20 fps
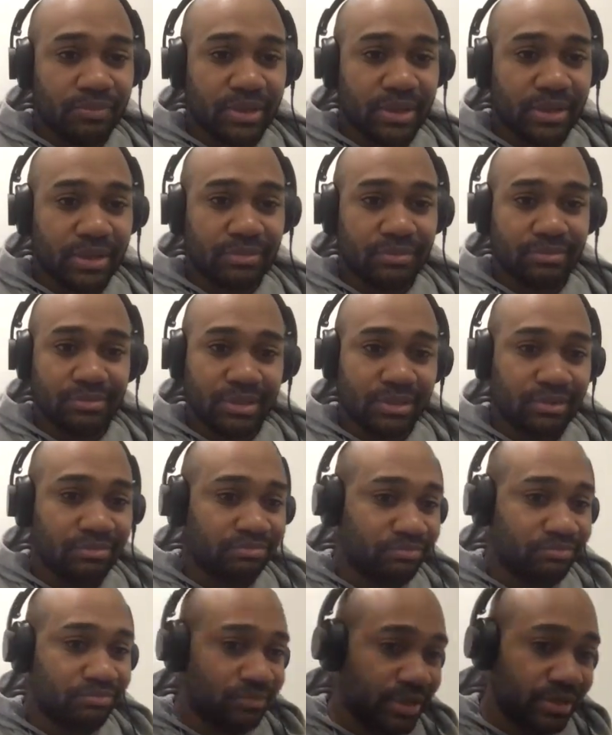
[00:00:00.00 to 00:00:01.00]

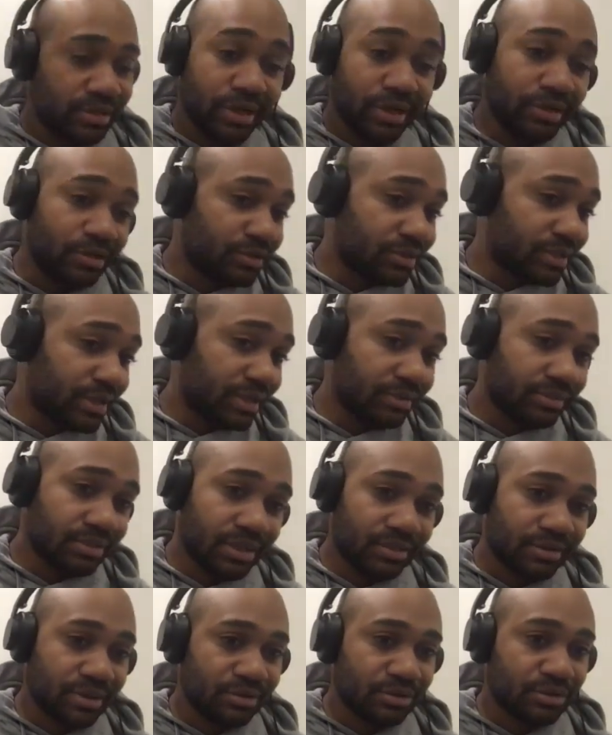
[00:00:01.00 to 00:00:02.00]
And yeah, like you say,
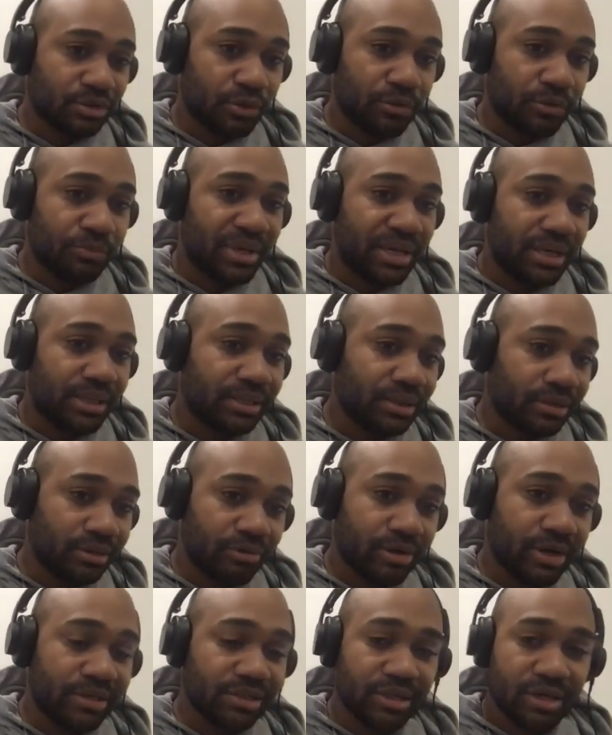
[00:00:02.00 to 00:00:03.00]
they're sort of peaking at the
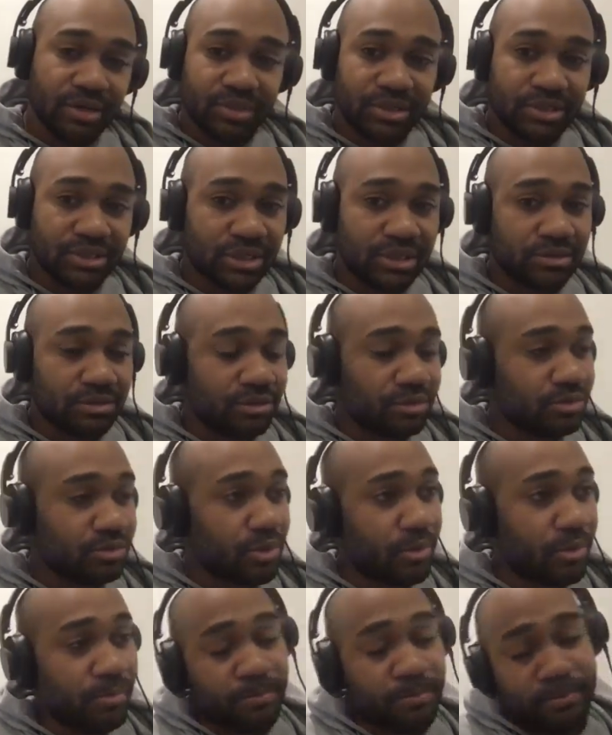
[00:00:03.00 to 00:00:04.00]
right time of the season as
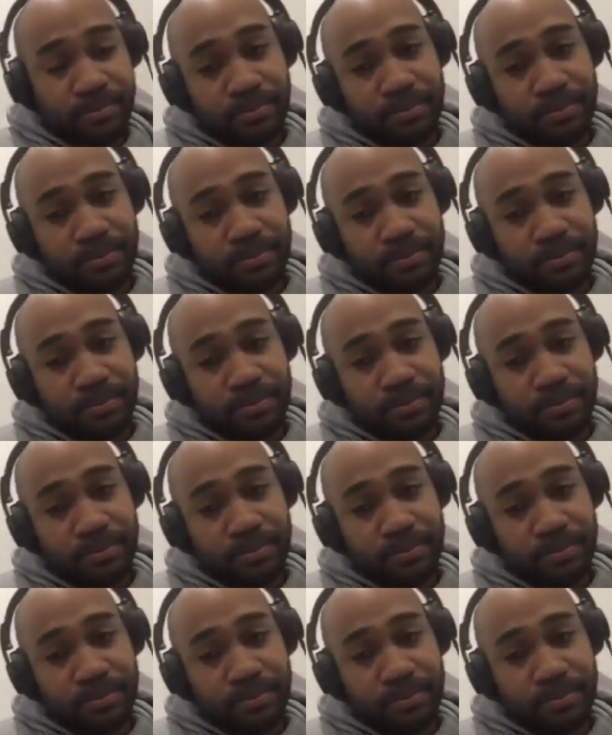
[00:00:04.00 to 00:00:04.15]
well.